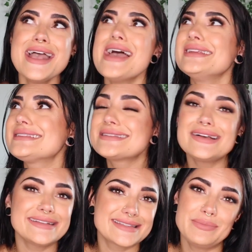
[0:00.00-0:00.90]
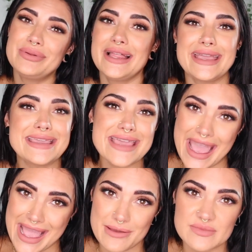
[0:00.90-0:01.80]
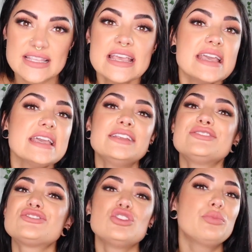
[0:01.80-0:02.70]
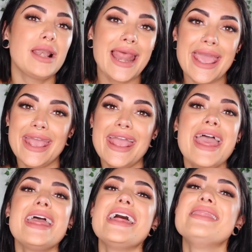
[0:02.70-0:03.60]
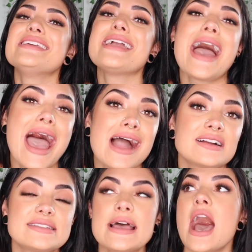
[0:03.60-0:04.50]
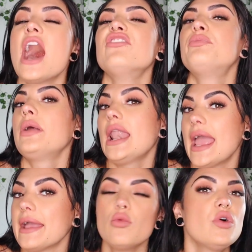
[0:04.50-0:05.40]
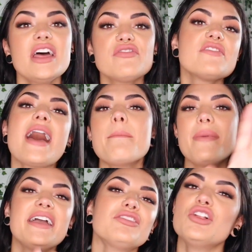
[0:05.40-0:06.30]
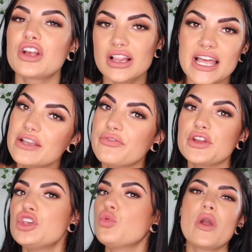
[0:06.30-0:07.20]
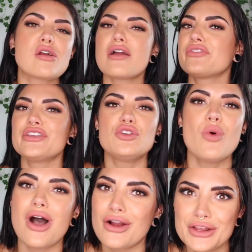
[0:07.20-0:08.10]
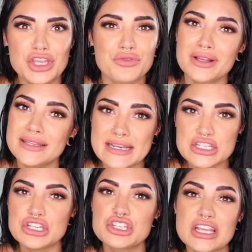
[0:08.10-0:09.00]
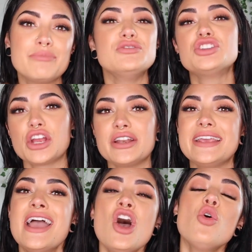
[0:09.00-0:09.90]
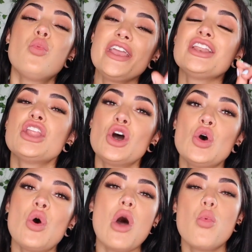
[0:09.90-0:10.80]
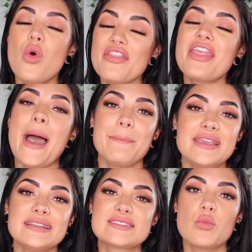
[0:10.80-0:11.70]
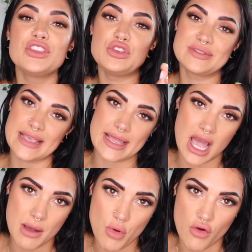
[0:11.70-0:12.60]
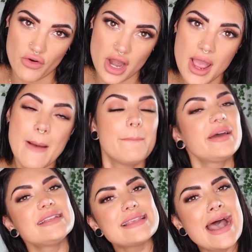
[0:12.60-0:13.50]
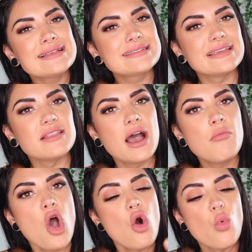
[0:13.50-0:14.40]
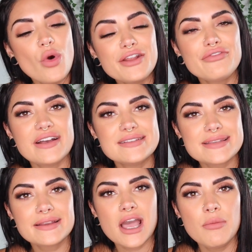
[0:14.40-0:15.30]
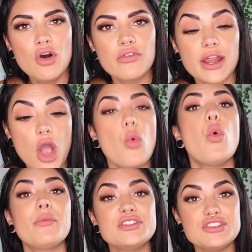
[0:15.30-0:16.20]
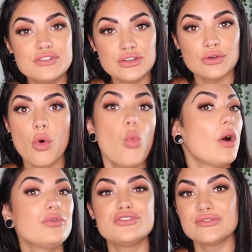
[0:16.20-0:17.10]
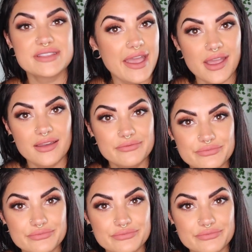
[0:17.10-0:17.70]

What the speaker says: And it's not to play games, it is to play in the act of play. Whatever that might look like for you, wherever you are in your relationship journey, we know what that means when you say come over. But it's asking them, what if I said come over? What would you do? What would you say?